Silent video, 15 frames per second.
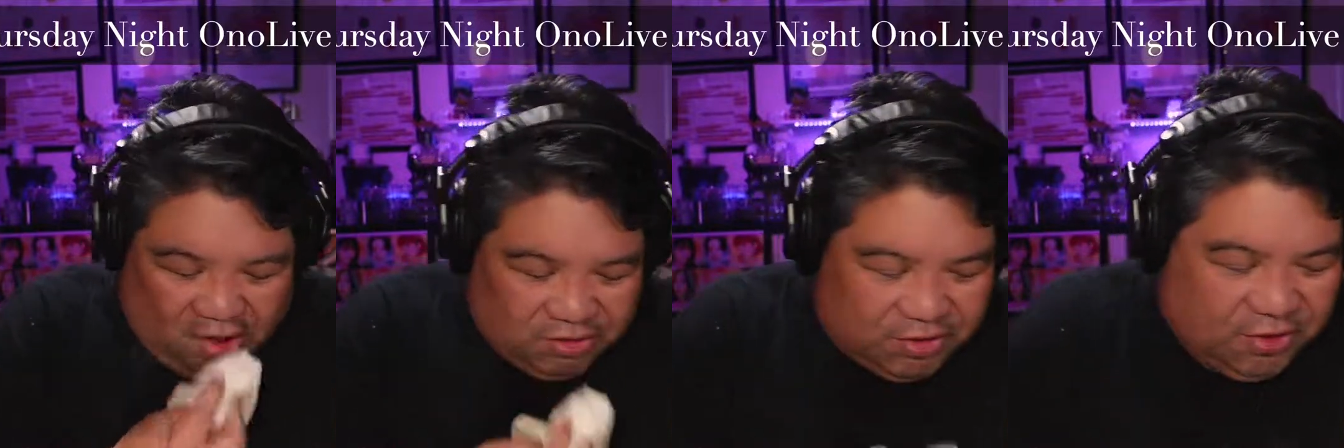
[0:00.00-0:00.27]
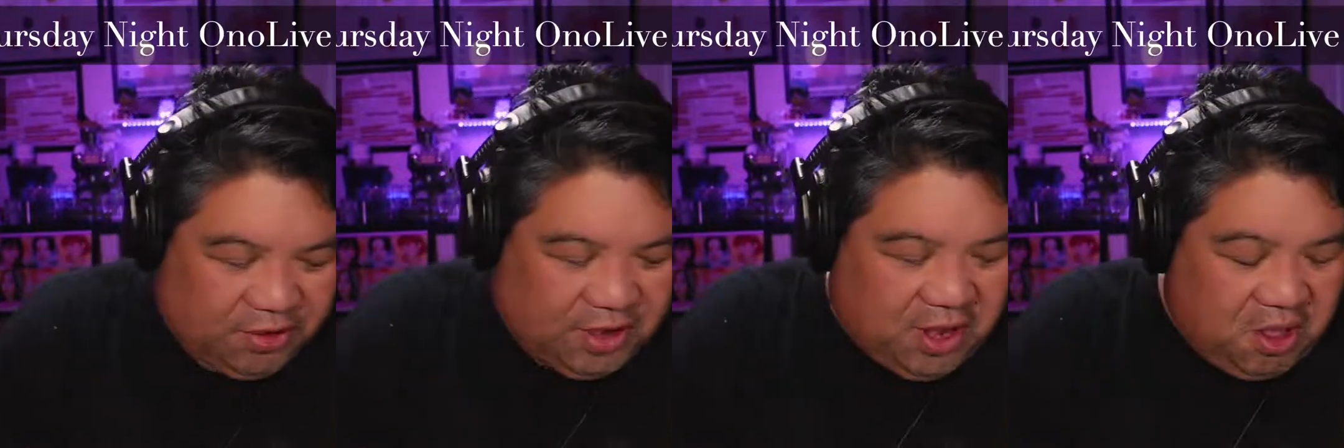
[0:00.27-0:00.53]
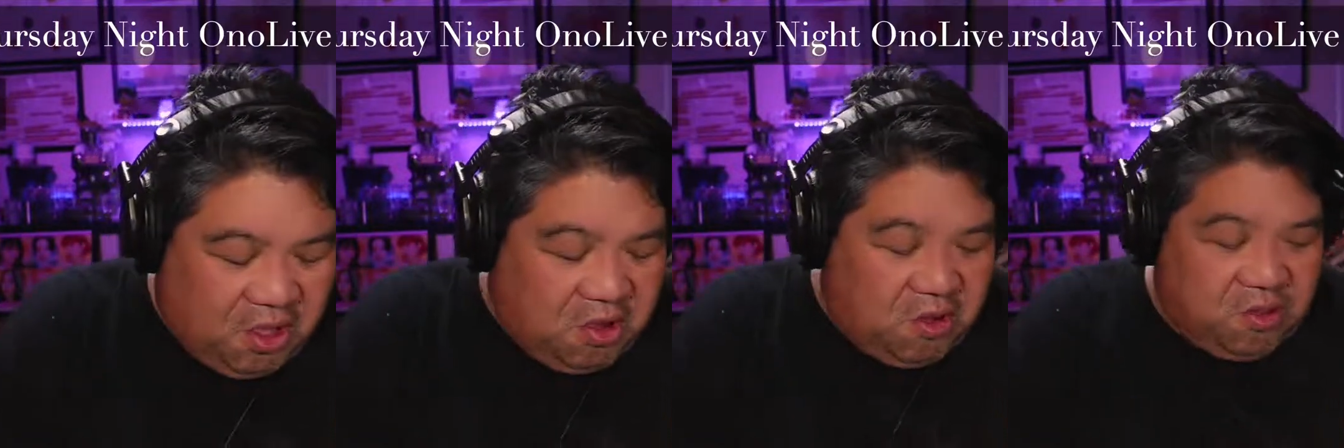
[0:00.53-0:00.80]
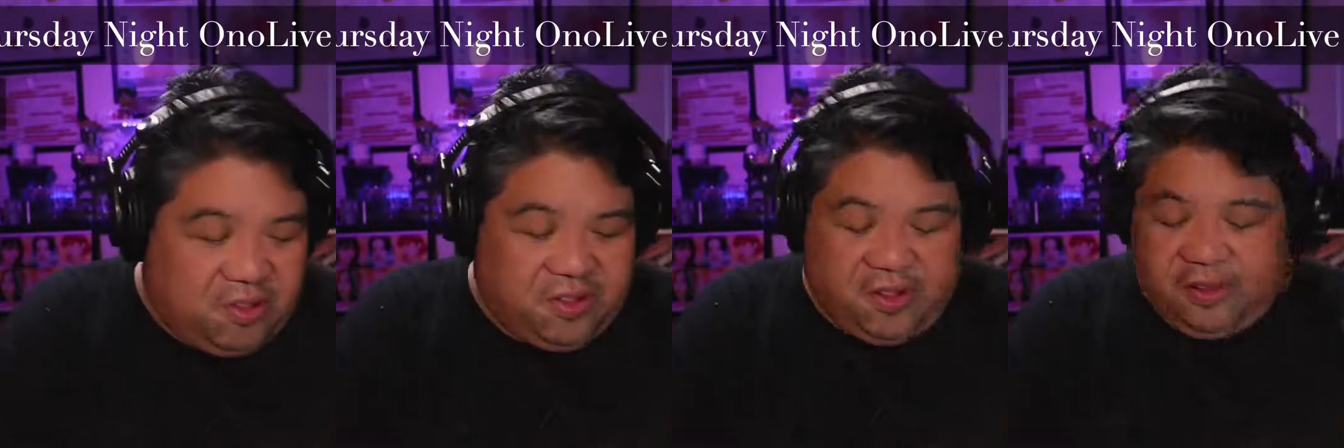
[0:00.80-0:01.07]
onto your
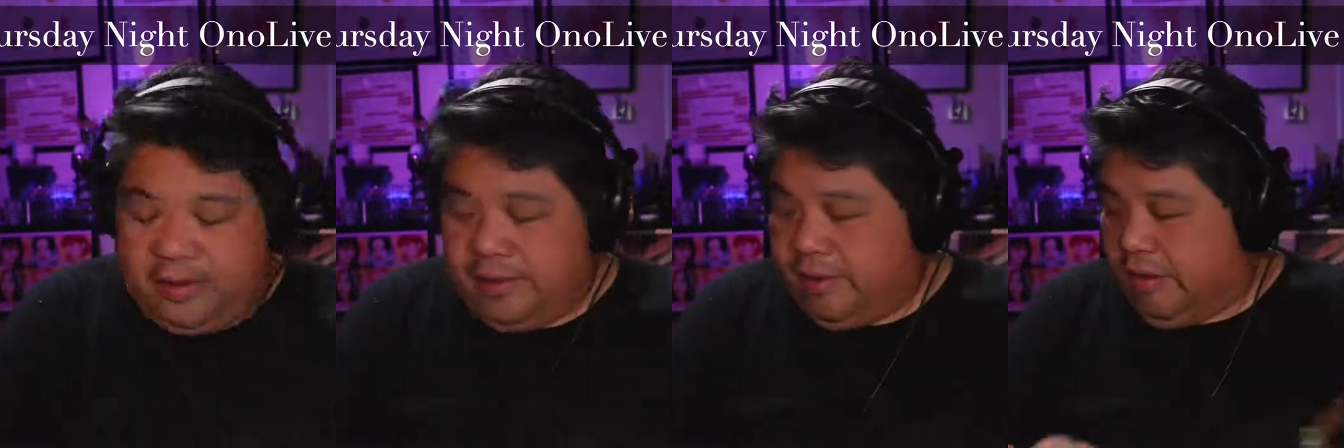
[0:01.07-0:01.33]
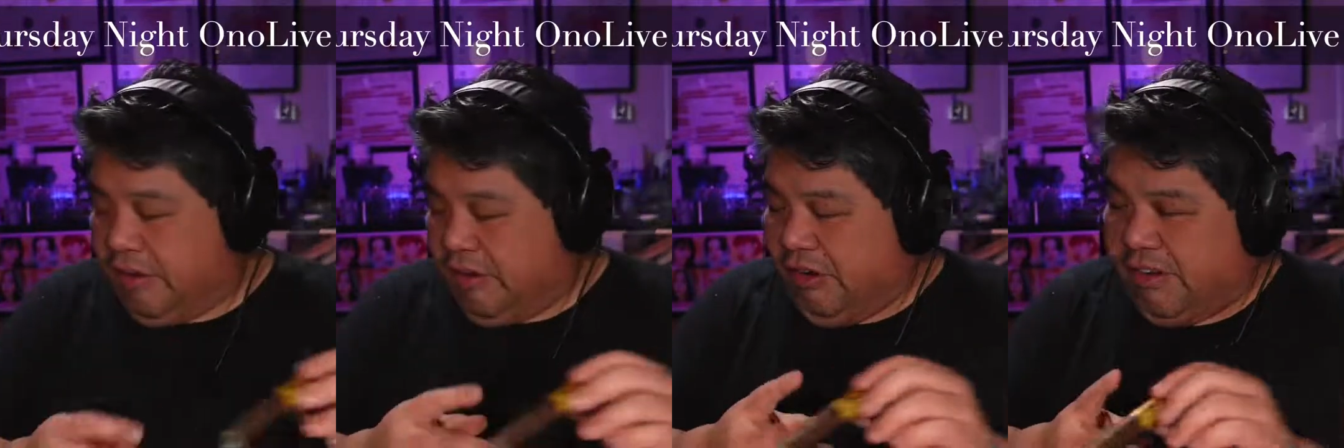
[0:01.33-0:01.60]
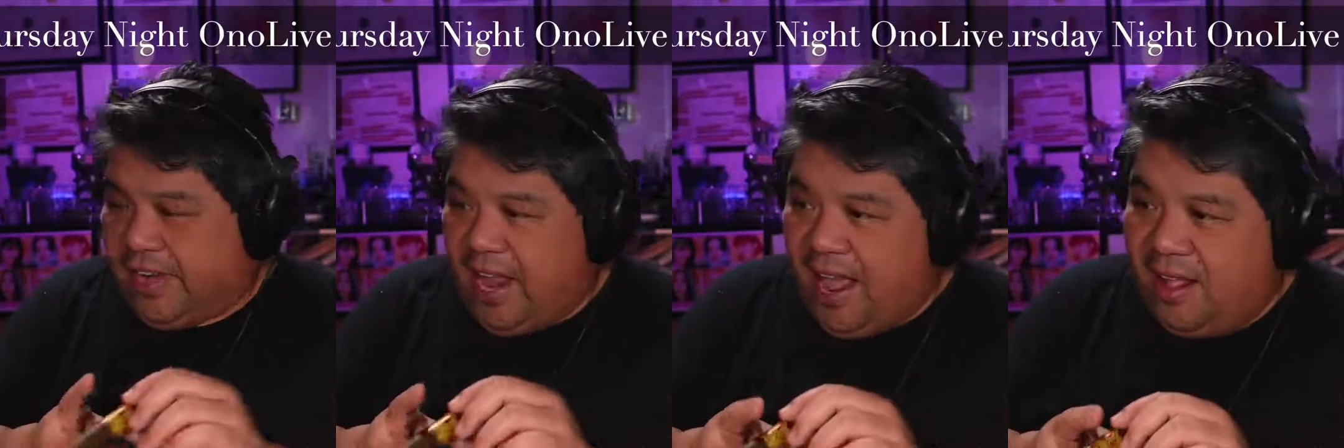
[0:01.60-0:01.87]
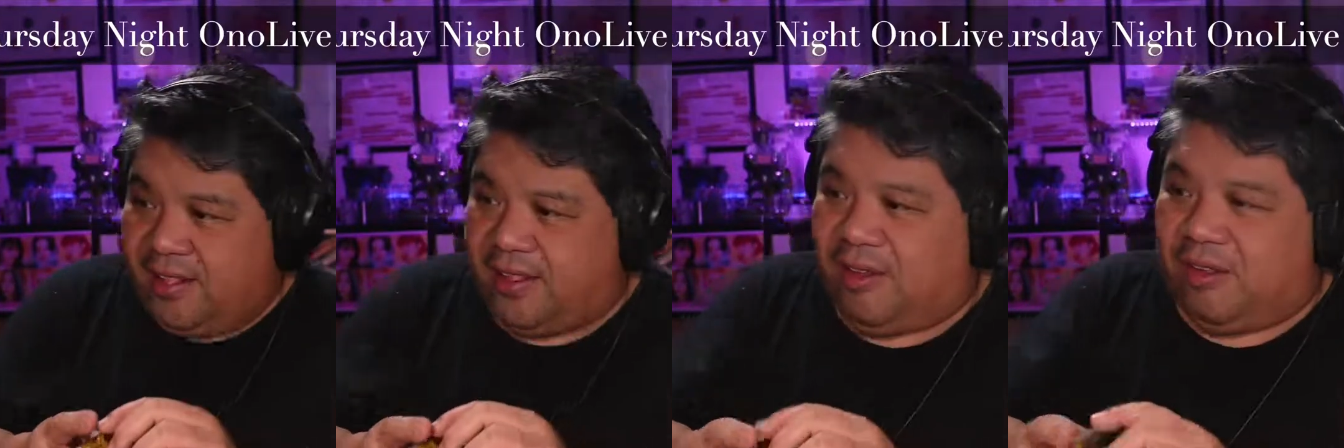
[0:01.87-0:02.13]
clothes, onto your
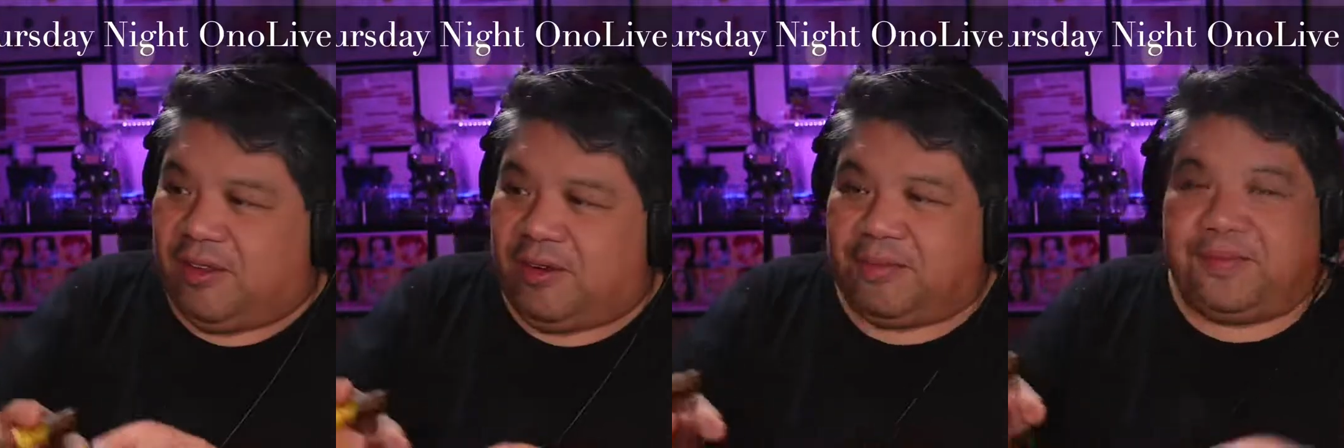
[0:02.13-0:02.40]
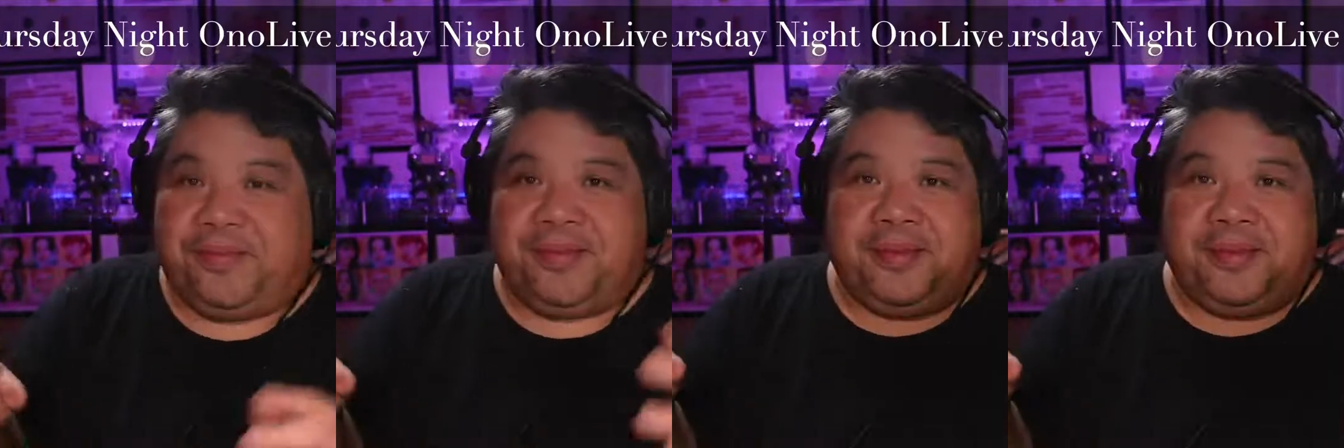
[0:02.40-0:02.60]
desk, onto